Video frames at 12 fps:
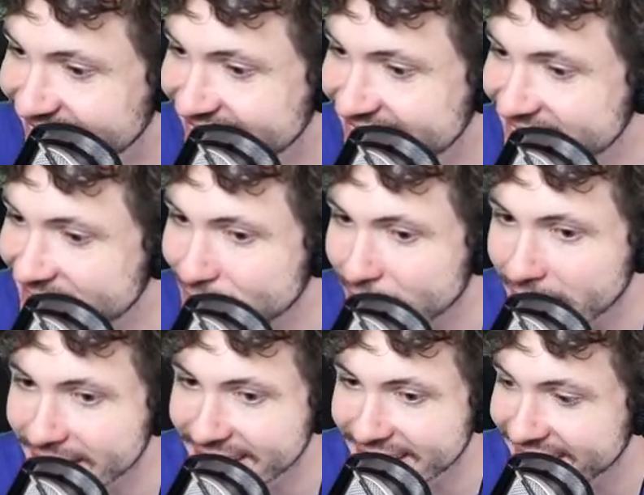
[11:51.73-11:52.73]
This is
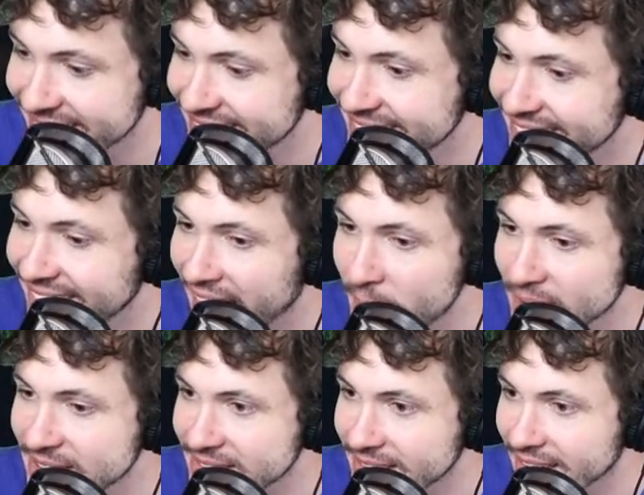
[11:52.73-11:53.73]
fun though. Mm -hmm. I
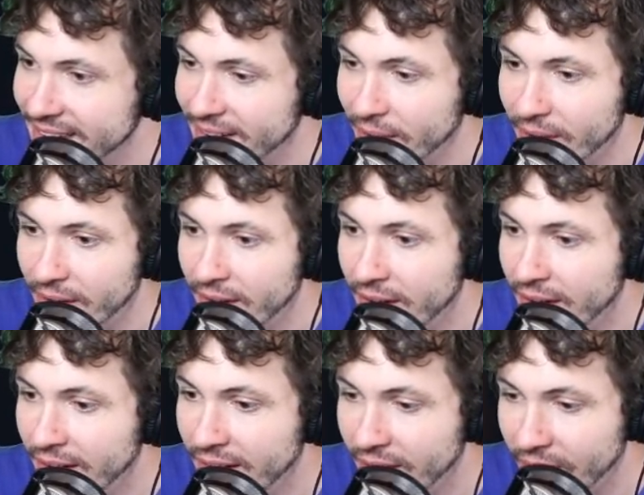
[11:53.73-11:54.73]
miss uh, I like this a
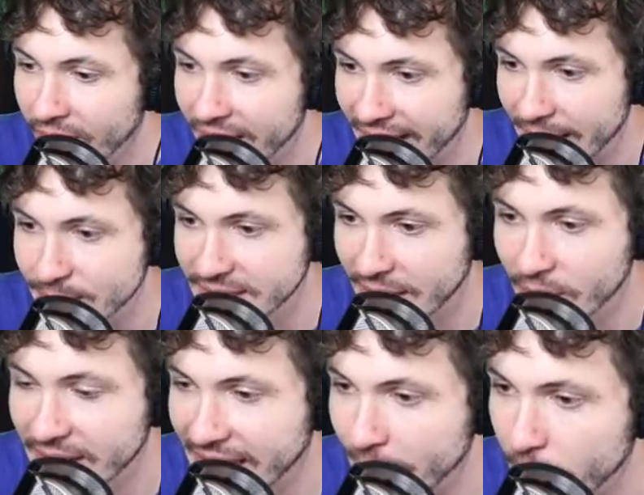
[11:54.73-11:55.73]
lot. horror games. I
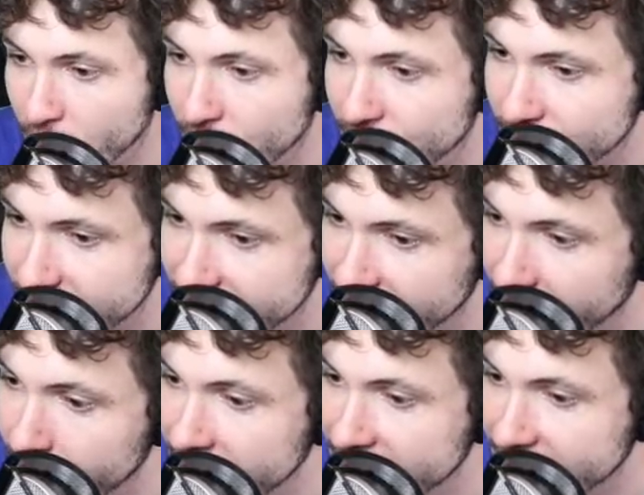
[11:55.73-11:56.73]
want to get murdered though.
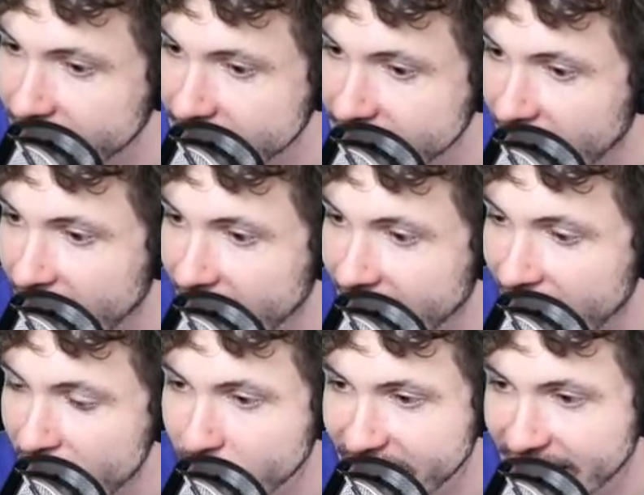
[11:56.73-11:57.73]
I want to like die. I
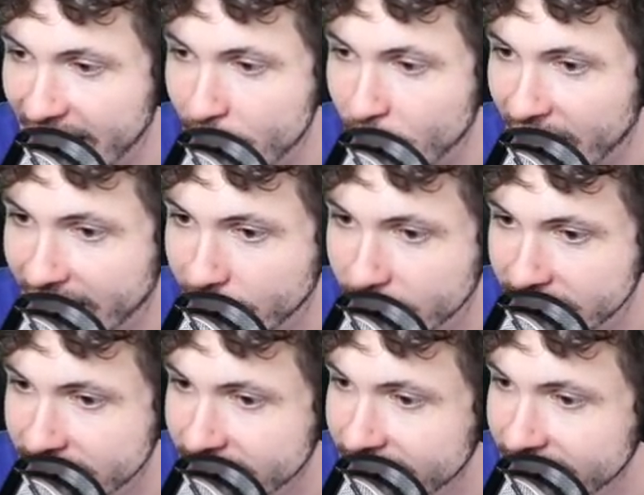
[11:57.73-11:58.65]
haven't played a game when I would.